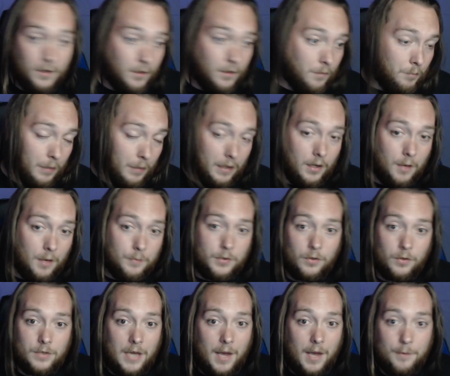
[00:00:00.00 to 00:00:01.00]
B&Ms
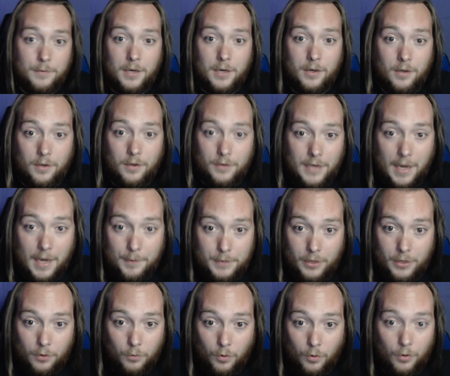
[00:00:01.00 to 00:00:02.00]
are top
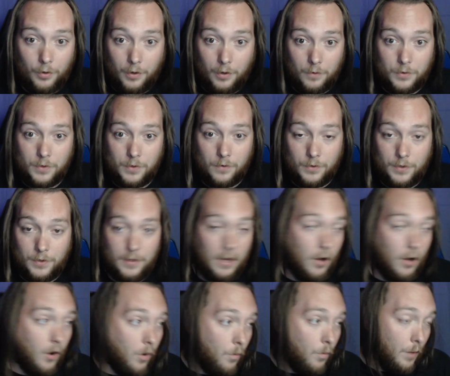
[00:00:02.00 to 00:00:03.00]
tier roller coasters. They
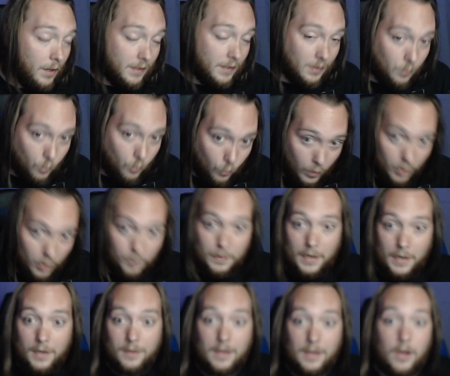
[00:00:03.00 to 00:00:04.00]
always will
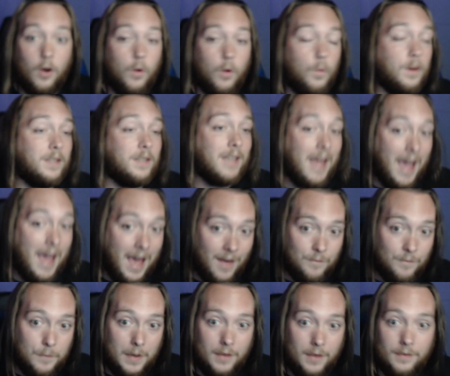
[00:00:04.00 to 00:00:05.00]
be. They always
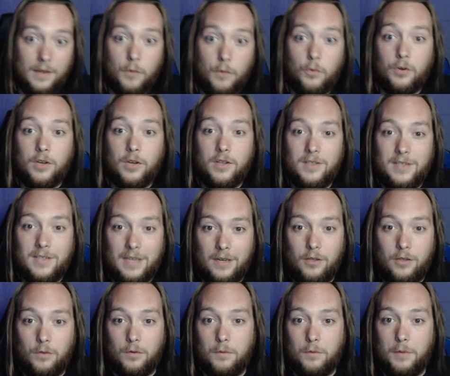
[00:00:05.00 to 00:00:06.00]
have been. They will
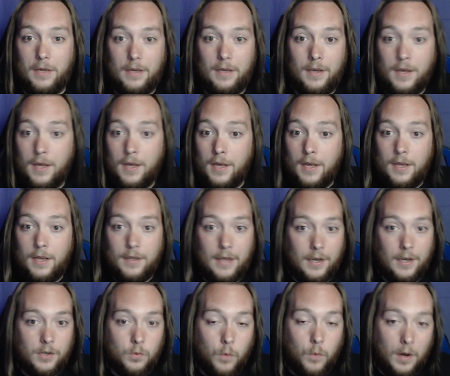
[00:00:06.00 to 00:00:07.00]
continue to be.
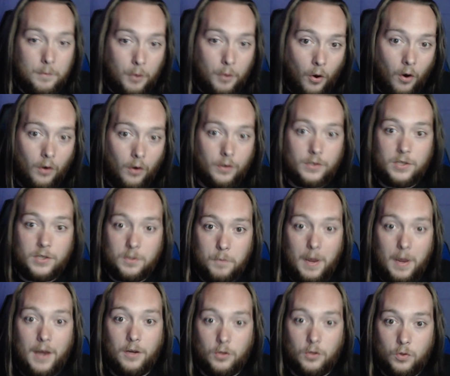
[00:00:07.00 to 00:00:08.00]
That is why parks
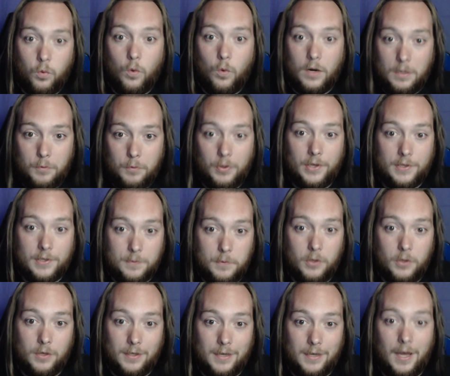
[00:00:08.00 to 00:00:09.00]
spend $20+
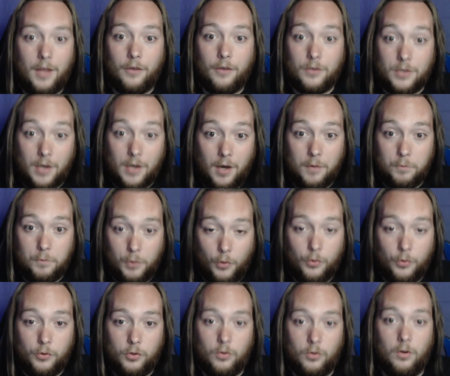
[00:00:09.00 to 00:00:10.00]
million on
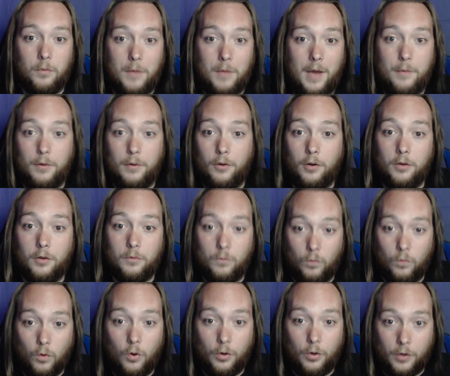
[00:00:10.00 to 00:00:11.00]
Bollinger and
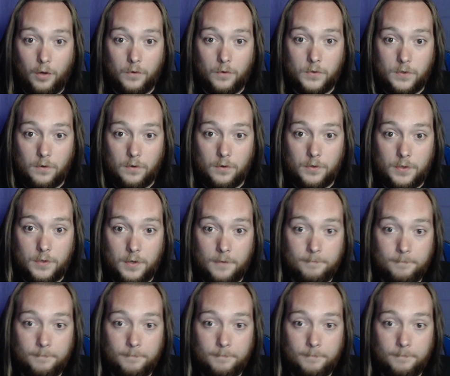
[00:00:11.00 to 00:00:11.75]
Mabillard roller coasters.